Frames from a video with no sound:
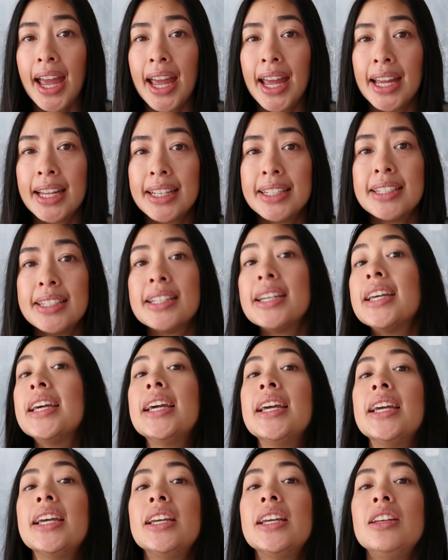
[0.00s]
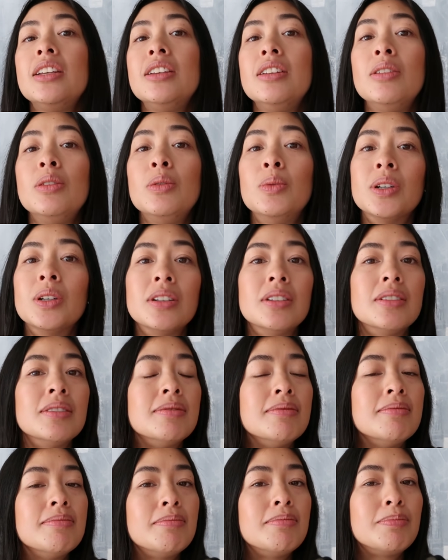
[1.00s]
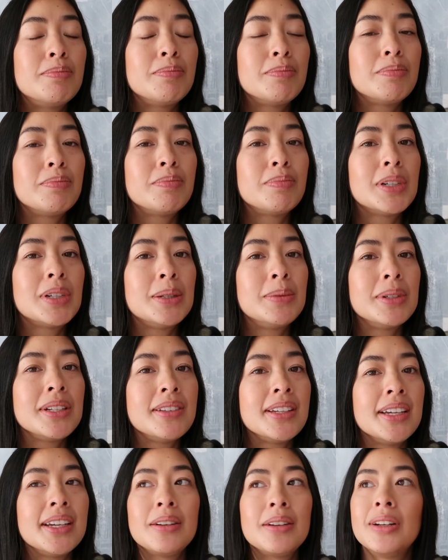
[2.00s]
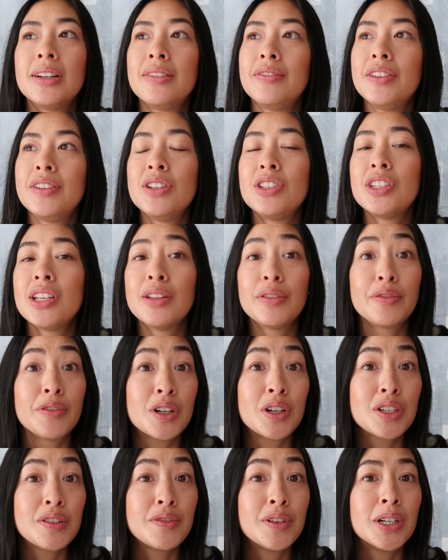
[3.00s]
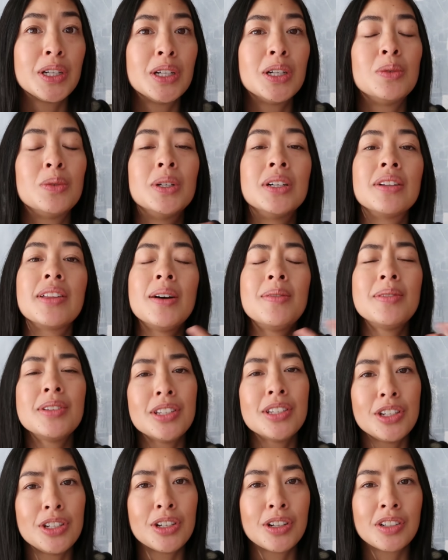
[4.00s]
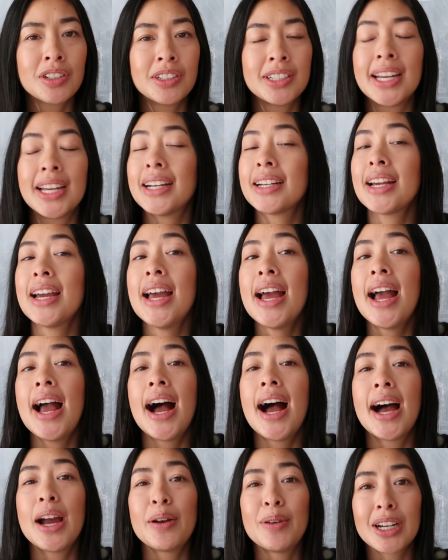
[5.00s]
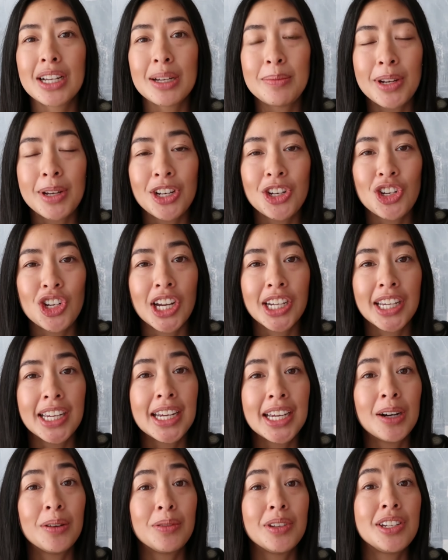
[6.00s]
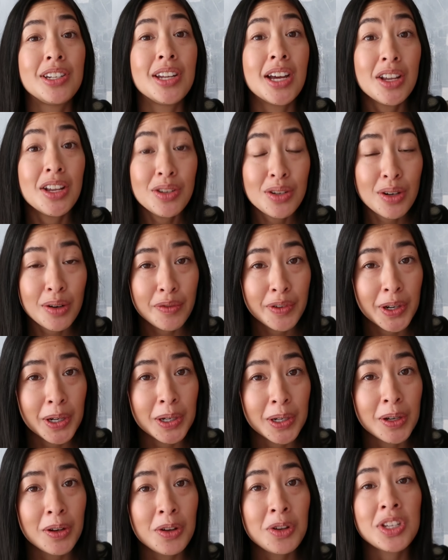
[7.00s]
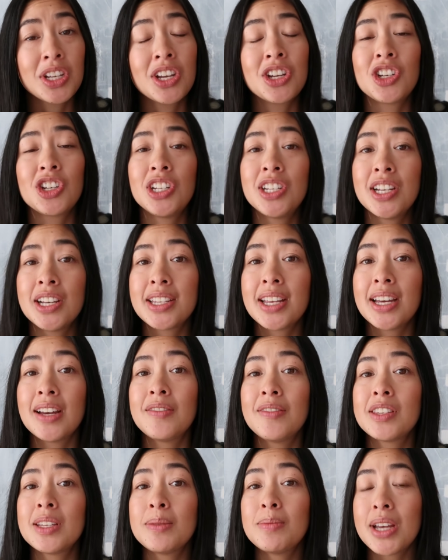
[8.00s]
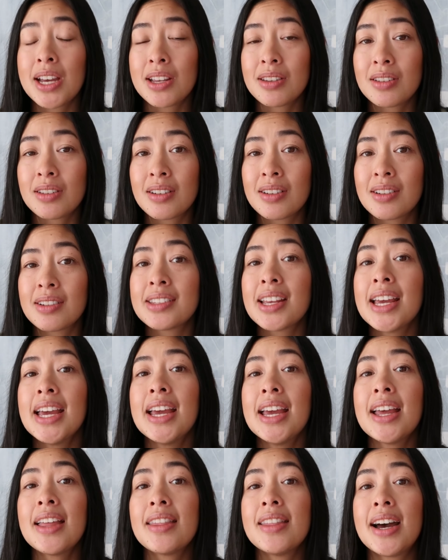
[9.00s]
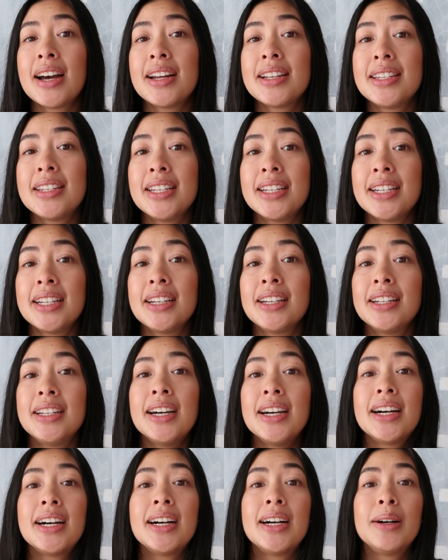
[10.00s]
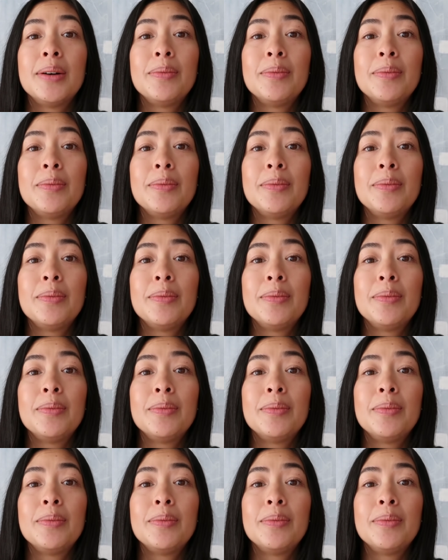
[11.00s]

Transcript: and you will probably think if you see the first photo, well, that one's a turtleneck. I recommend checking out the tester photos because she does have some testers that did